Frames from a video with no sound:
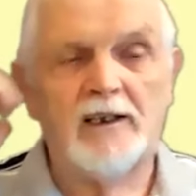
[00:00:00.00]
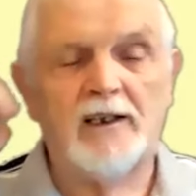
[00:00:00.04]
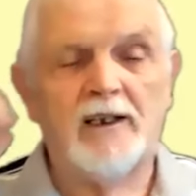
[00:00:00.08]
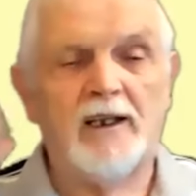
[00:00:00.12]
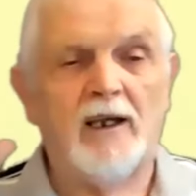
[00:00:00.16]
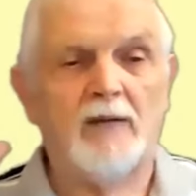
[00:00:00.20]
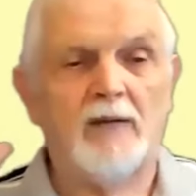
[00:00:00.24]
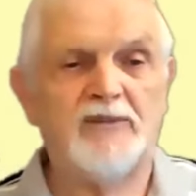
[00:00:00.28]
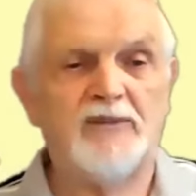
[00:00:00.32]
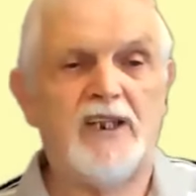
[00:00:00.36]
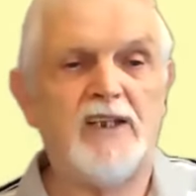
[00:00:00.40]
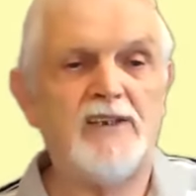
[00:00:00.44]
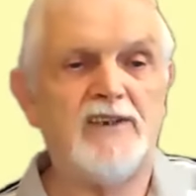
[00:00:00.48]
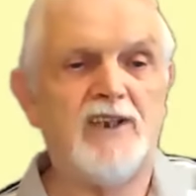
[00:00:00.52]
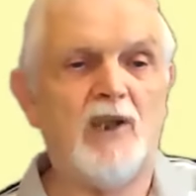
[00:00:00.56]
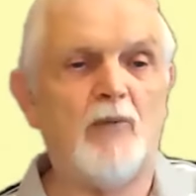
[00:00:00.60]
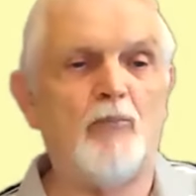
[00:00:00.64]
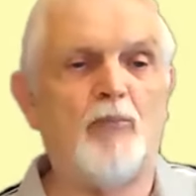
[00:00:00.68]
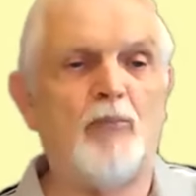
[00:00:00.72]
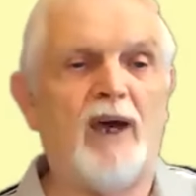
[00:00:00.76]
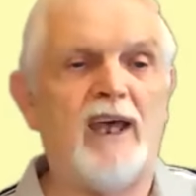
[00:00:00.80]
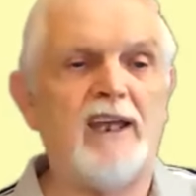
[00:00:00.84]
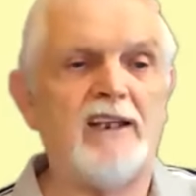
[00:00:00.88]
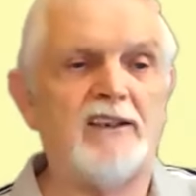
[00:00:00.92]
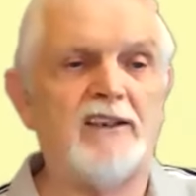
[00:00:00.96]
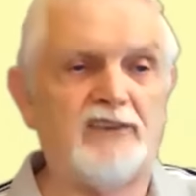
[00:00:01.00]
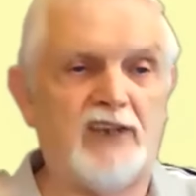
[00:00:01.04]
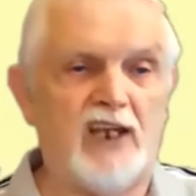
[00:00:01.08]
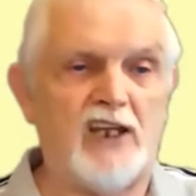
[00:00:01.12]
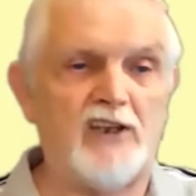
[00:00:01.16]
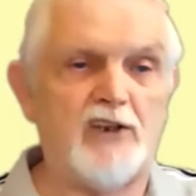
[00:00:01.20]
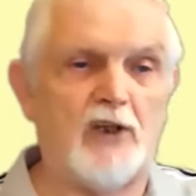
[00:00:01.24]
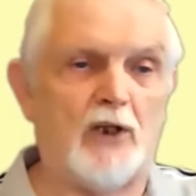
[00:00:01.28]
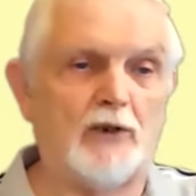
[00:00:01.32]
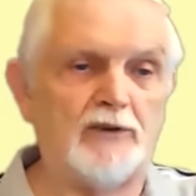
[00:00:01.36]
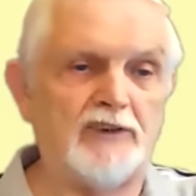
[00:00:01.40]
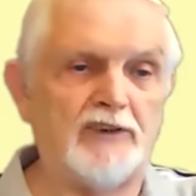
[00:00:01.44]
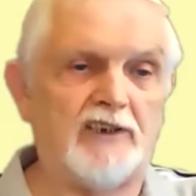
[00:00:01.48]
I'm taking you back in
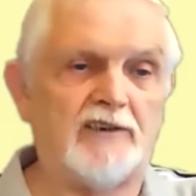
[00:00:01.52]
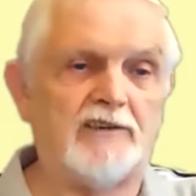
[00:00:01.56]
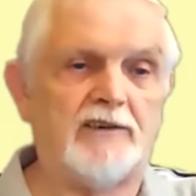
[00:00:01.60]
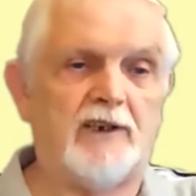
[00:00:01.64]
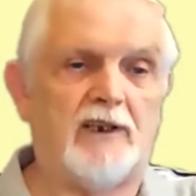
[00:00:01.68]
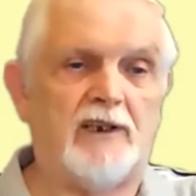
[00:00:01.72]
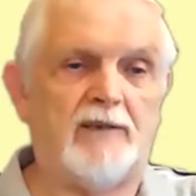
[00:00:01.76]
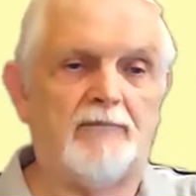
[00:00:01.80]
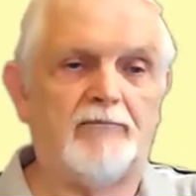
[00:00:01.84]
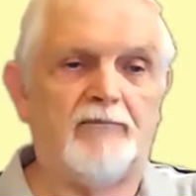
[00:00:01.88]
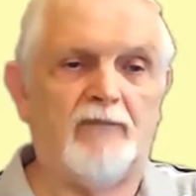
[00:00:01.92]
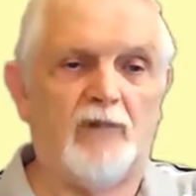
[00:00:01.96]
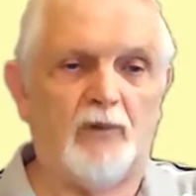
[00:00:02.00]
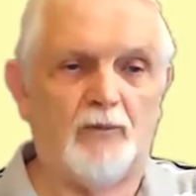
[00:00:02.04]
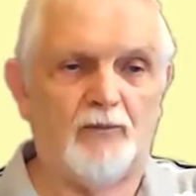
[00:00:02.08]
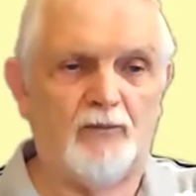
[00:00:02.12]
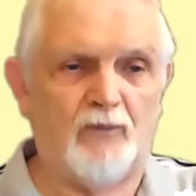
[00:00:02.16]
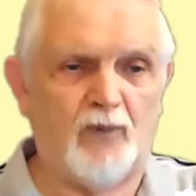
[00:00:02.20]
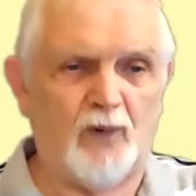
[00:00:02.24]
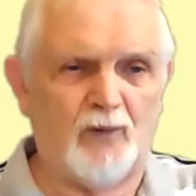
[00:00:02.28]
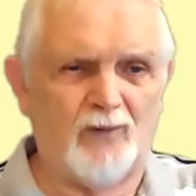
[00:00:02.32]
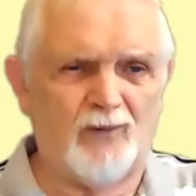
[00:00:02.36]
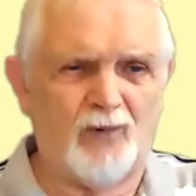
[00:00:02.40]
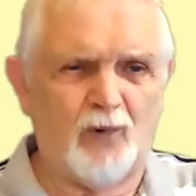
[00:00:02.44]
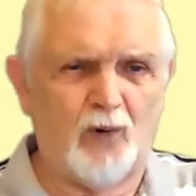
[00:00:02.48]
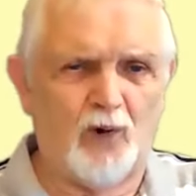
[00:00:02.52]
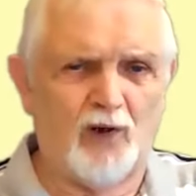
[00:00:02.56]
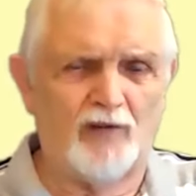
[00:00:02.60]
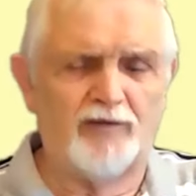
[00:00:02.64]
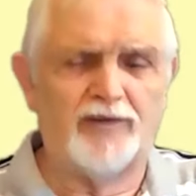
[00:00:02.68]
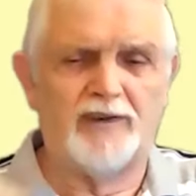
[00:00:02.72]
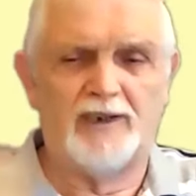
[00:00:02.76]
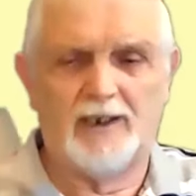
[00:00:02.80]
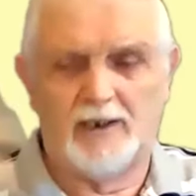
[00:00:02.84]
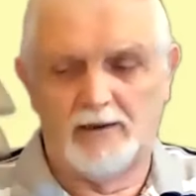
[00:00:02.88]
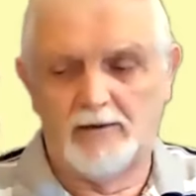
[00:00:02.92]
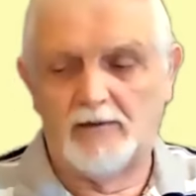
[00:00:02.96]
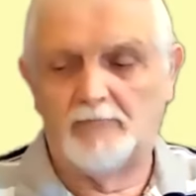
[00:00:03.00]
technology to
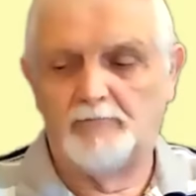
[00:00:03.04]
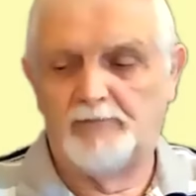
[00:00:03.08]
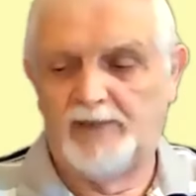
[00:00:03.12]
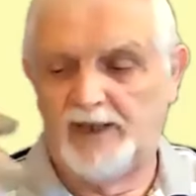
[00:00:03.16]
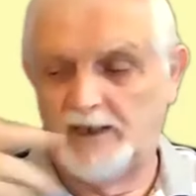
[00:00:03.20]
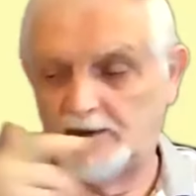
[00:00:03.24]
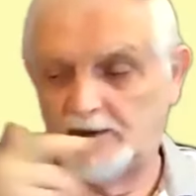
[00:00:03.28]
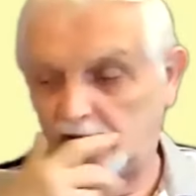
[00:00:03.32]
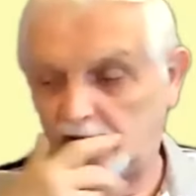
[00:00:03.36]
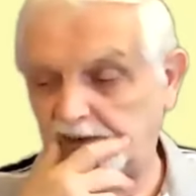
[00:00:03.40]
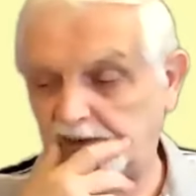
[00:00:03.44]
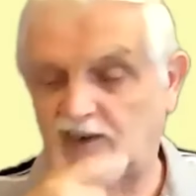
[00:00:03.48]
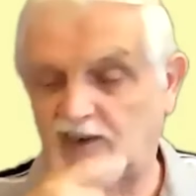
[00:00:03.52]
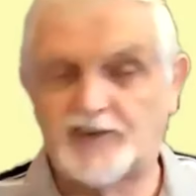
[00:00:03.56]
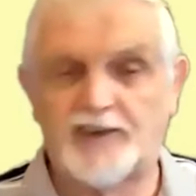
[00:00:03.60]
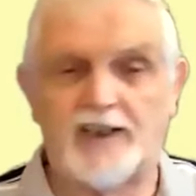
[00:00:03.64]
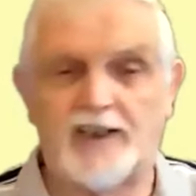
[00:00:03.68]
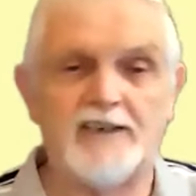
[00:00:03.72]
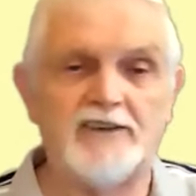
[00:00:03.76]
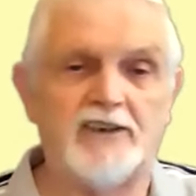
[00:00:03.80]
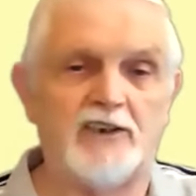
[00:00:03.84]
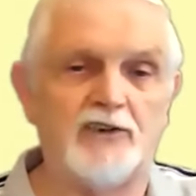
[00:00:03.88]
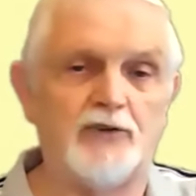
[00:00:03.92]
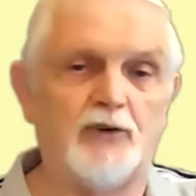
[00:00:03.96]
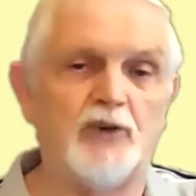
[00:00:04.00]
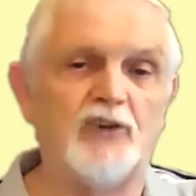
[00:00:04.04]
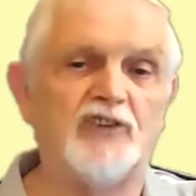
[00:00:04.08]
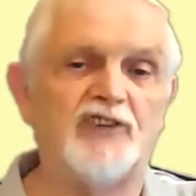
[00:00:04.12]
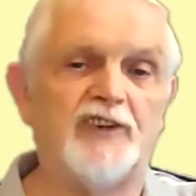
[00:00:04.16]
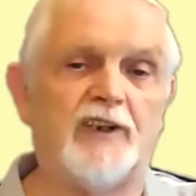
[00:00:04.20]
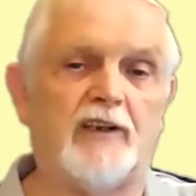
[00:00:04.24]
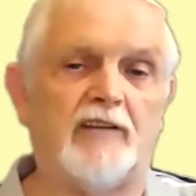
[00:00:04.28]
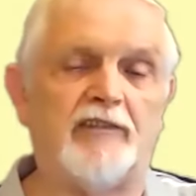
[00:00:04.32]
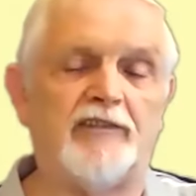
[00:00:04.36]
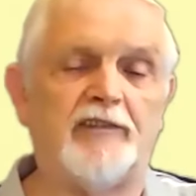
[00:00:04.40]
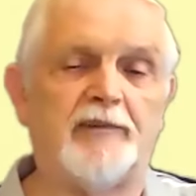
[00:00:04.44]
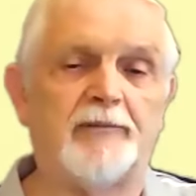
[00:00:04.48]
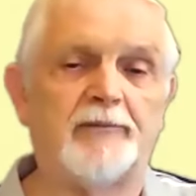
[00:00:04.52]
hopefully better understand the new
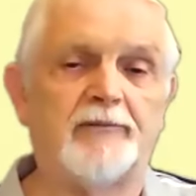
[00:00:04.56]
stuff.